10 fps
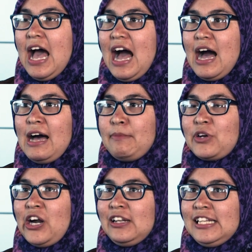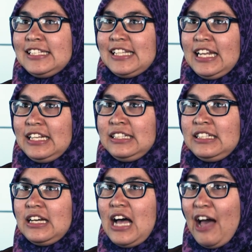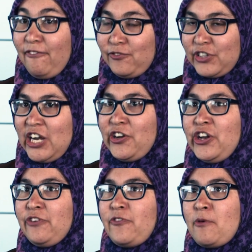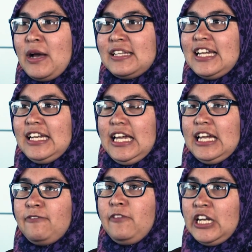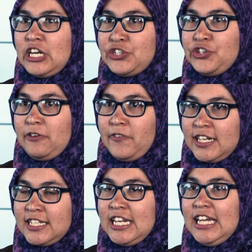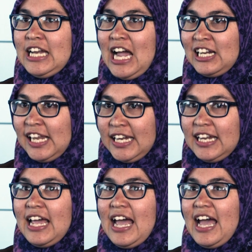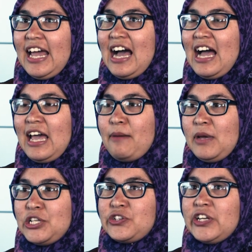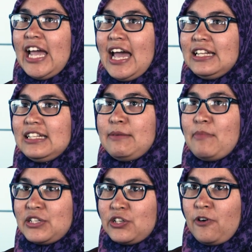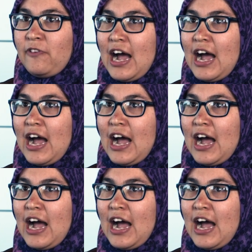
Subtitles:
I'm currently studying after from my study at Flinders University in Adelaide, and I am majoring at Master of